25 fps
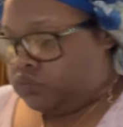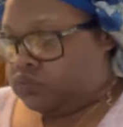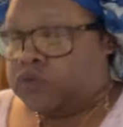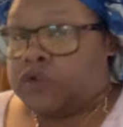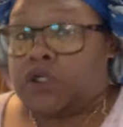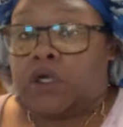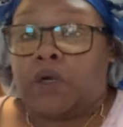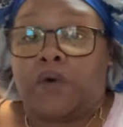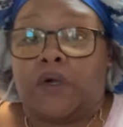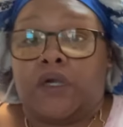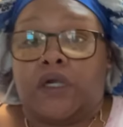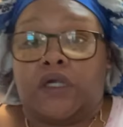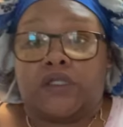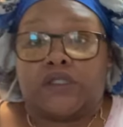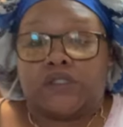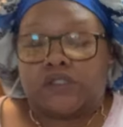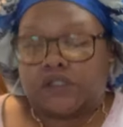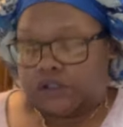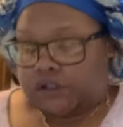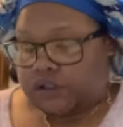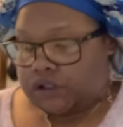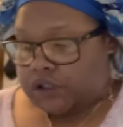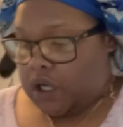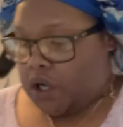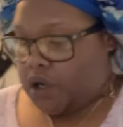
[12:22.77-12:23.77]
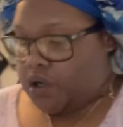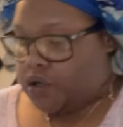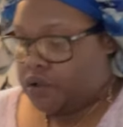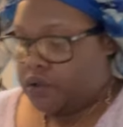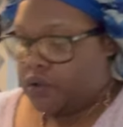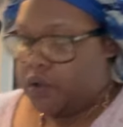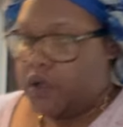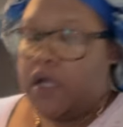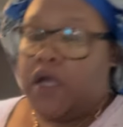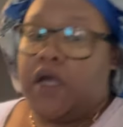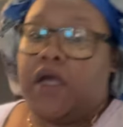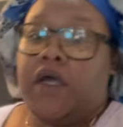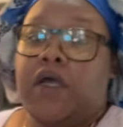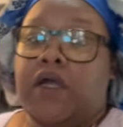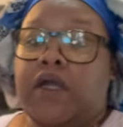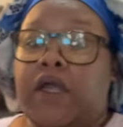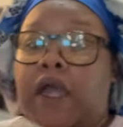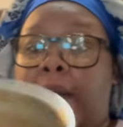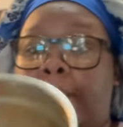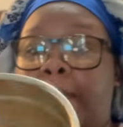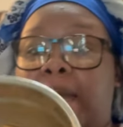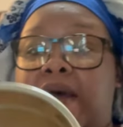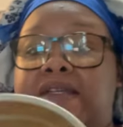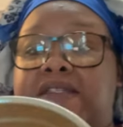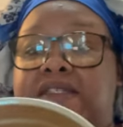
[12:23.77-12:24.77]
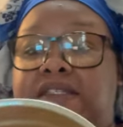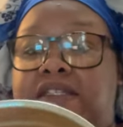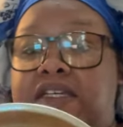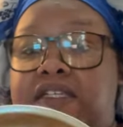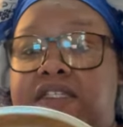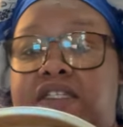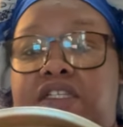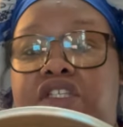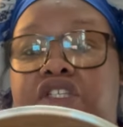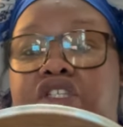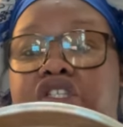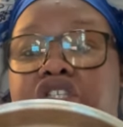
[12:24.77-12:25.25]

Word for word: All right, so got my seasoned